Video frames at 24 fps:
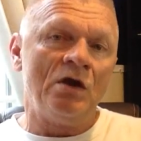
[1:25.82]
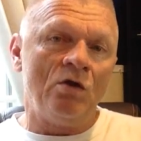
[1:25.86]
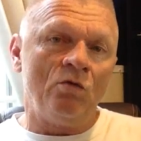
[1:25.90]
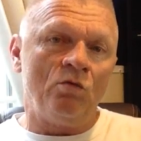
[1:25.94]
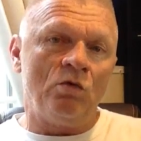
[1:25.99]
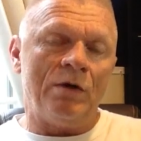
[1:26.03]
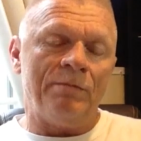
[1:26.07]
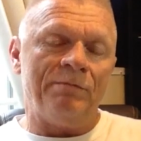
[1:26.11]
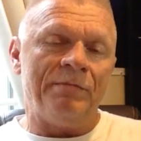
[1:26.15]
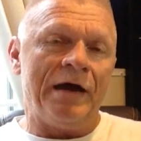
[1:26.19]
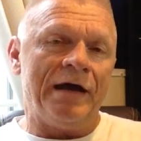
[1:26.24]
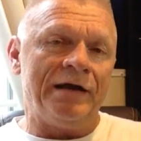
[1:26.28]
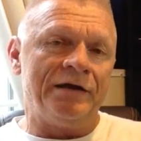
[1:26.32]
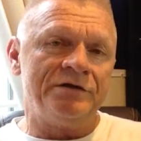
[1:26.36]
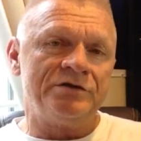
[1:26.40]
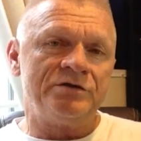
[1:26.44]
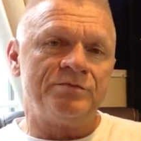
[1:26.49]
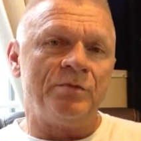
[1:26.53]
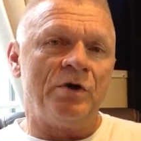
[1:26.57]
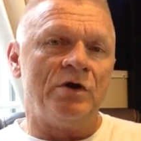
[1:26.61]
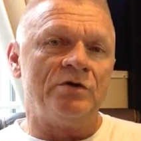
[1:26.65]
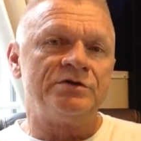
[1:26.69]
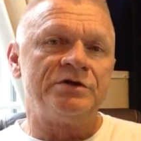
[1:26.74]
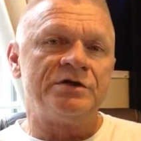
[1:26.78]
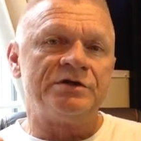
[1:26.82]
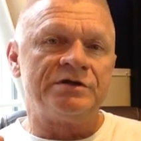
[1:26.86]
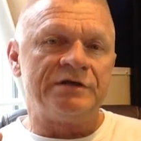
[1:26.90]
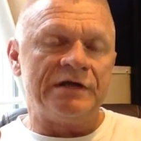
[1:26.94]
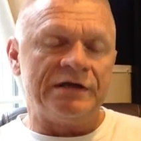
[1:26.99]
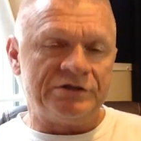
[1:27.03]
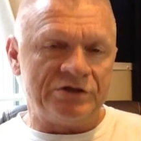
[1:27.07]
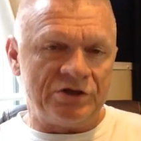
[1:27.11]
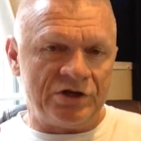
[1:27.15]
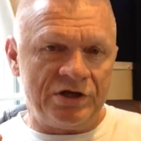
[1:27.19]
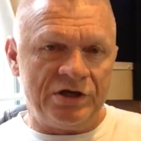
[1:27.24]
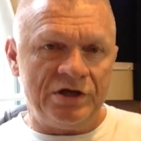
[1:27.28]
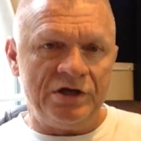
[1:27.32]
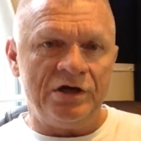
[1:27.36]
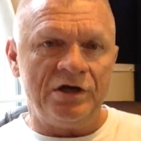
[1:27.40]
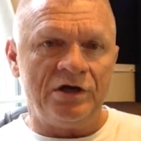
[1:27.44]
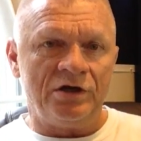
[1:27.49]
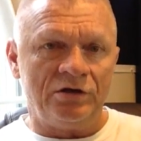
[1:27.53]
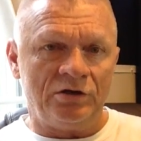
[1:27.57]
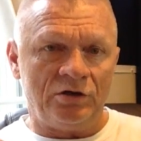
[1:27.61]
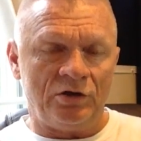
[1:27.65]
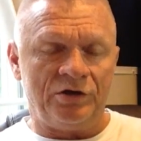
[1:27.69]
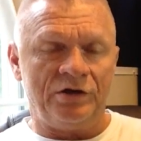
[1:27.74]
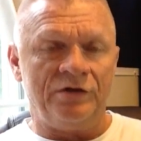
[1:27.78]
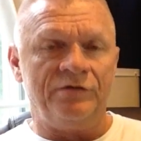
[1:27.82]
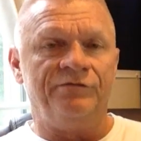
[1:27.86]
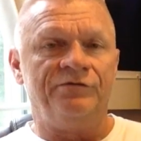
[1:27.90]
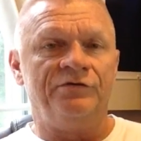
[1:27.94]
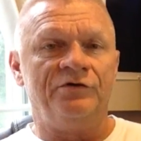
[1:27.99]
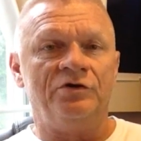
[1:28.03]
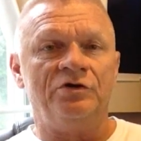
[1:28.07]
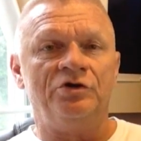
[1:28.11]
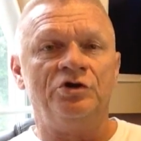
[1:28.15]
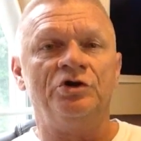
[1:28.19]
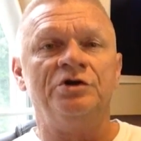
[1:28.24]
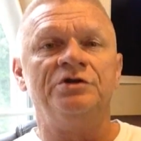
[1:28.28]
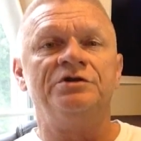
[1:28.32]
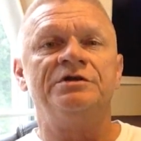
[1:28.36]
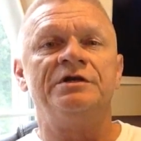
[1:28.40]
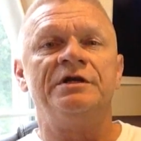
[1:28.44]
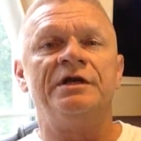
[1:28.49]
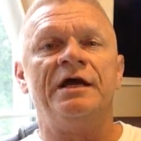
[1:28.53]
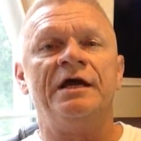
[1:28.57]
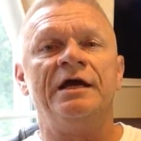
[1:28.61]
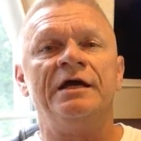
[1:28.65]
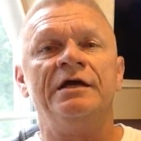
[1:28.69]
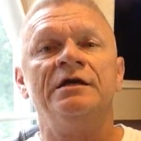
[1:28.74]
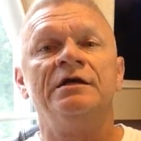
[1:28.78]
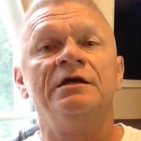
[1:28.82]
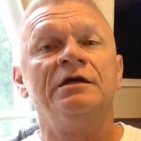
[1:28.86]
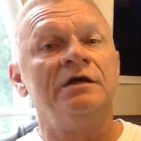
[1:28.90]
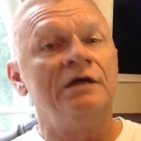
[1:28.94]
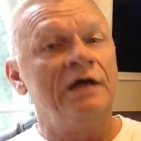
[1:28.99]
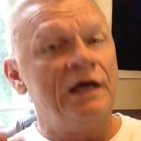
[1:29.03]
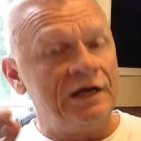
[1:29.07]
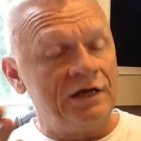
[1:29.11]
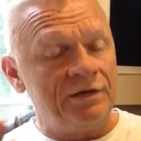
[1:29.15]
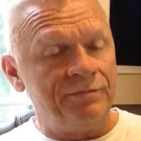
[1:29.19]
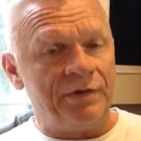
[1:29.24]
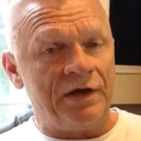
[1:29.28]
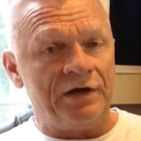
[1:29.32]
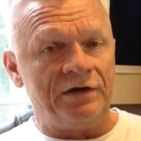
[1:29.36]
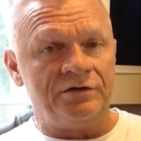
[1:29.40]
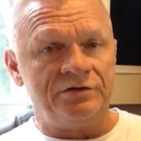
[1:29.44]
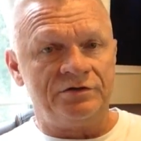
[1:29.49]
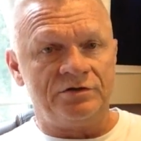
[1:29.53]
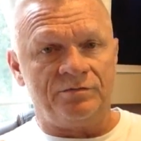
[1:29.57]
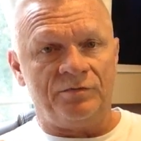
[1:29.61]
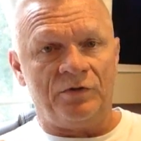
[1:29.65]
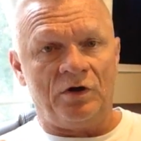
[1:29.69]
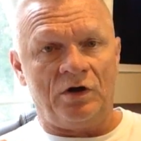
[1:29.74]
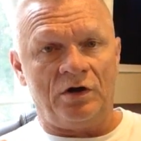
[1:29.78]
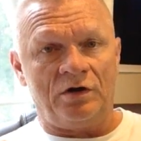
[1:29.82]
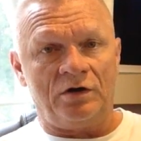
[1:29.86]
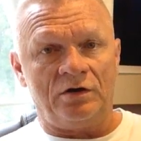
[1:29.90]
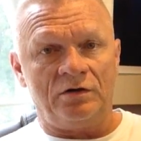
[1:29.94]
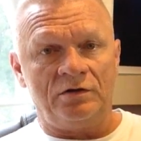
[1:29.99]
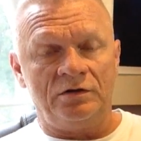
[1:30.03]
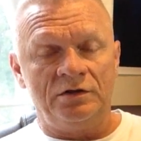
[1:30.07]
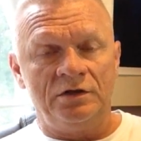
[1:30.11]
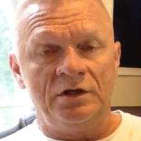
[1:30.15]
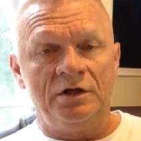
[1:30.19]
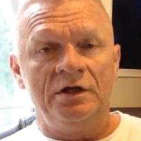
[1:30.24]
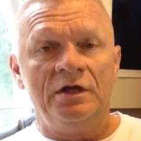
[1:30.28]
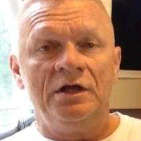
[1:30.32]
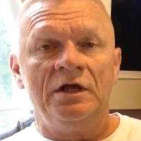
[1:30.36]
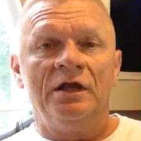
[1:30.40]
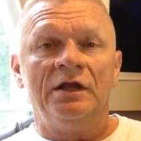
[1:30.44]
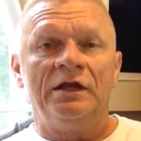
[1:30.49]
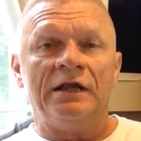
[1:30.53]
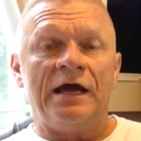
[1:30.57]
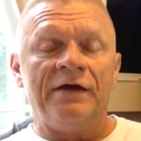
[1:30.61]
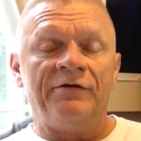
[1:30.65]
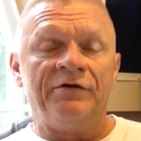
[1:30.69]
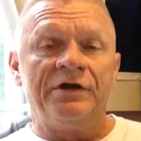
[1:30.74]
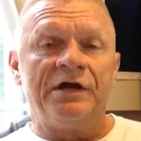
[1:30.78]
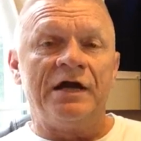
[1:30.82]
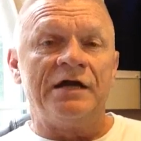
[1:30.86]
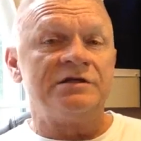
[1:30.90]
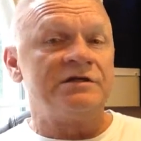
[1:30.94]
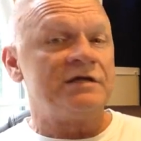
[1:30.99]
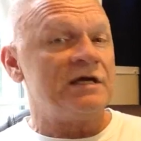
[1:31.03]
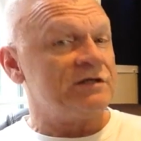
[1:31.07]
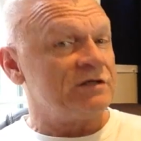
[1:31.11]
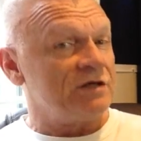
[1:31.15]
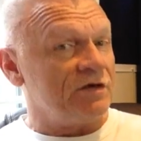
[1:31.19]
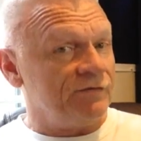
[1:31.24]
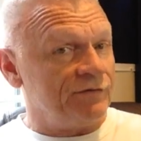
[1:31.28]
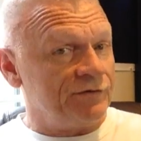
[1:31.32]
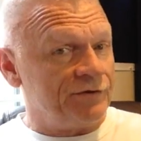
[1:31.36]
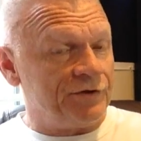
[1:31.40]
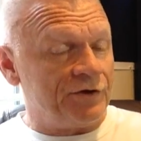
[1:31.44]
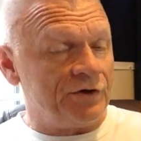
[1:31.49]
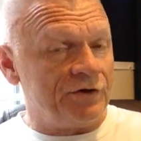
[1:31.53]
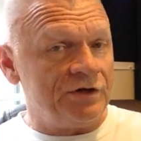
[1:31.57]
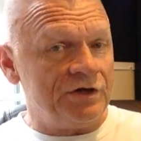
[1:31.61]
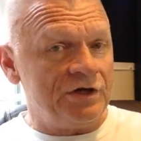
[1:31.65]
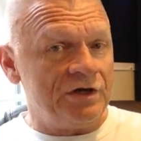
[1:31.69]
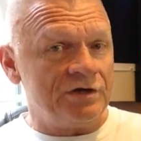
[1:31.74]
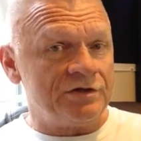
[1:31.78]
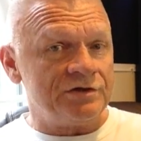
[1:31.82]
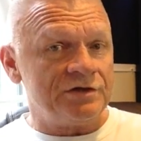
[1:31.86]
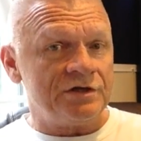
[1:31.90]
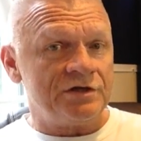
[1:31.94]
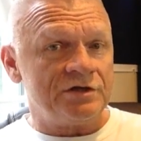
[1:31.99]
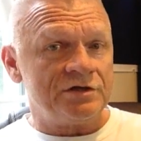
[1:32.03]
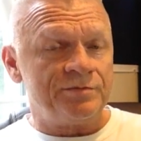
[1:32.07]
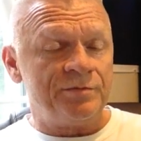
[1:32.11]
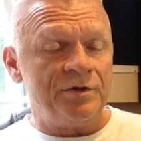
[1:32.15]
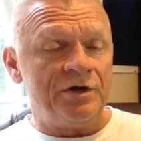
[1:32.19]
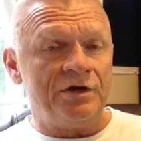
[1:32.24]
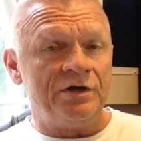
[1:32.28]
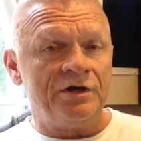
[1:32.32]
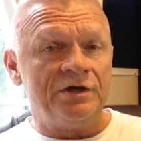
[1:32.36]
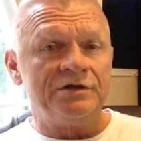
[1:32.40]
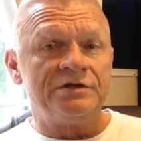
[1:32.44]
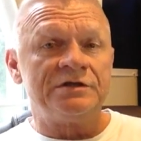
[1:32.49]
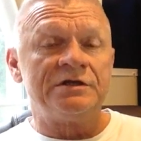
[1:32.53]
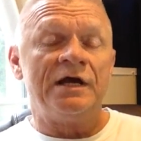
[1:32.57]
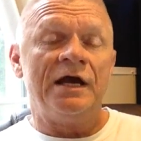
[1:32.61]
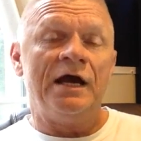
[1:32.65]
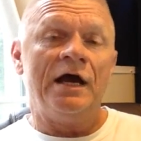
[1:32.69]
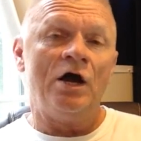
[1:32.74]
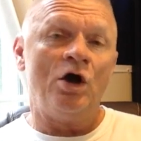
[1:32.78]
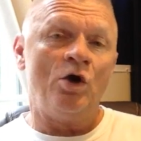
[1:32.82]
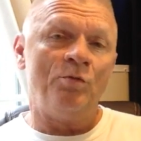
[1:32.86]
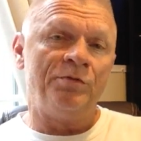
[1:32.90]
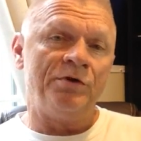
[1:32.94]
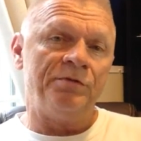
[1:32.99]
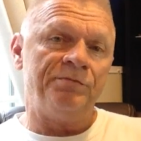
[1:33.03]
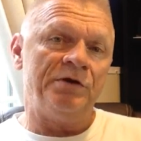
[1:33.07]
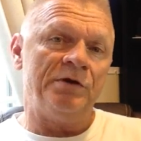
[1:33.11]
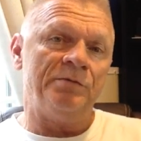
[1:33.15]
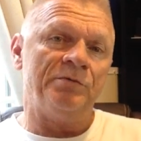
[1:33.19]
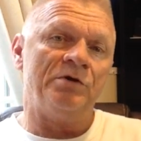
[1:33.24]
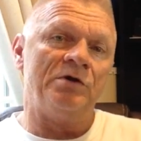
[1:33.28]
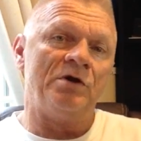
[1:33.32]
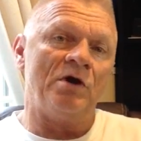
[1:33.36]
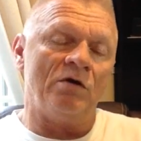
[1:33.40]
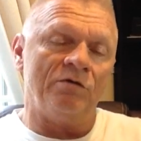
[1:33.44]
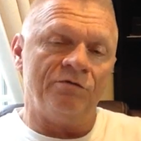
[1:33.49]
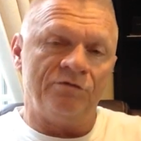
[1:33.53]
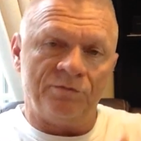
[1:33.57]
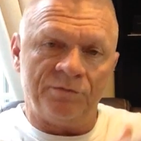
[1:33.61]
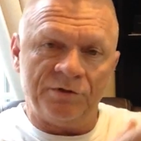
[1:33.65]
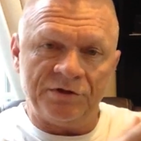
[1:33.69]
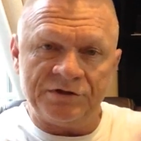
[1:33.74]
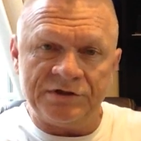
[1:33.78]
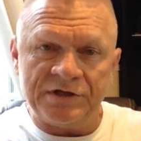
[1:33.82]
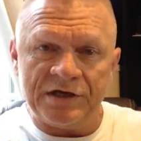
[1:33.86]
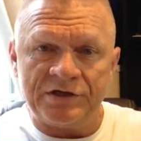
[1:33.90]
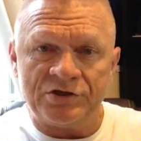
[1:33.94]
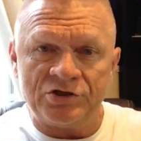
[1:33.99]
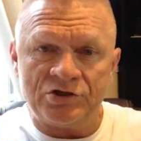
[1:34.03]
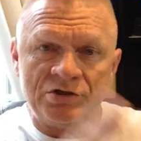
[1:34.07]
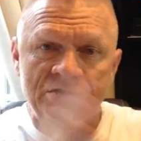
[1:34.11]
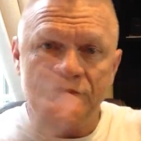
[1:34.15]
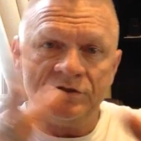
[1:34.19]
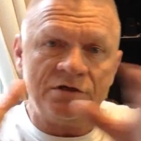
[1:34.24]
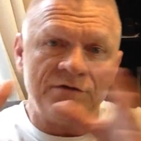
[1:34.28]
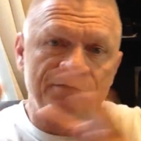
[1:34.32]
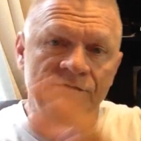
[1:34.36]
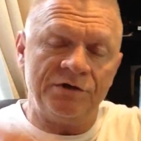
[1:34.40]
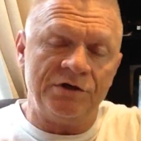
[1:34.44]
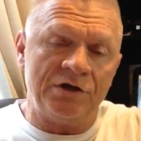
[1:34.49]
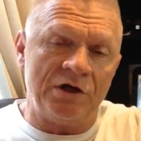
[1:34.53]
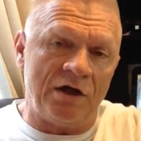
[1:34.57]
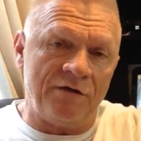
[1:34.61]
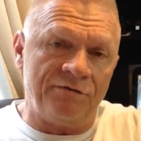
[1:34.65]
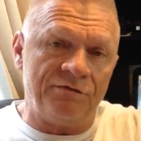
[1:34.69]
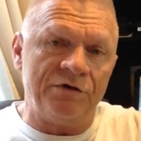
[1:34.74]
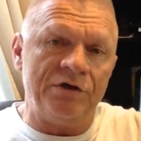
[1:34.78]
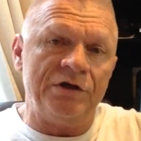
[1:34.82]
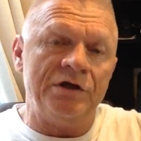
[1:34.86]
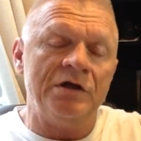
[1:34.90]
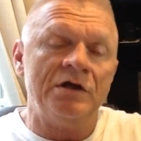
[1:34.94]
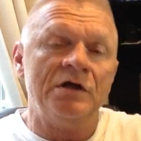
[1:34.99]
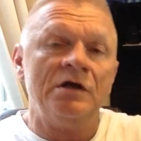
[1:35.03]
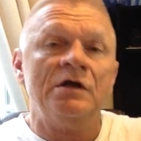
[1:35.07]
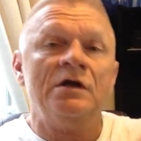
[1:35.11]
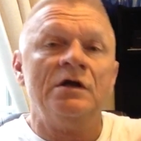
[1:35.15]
What matters most is that you're here looking for a good today and a better tomorrow. Larry Geis has over 30 years' experience helping people go from addiction to recovery,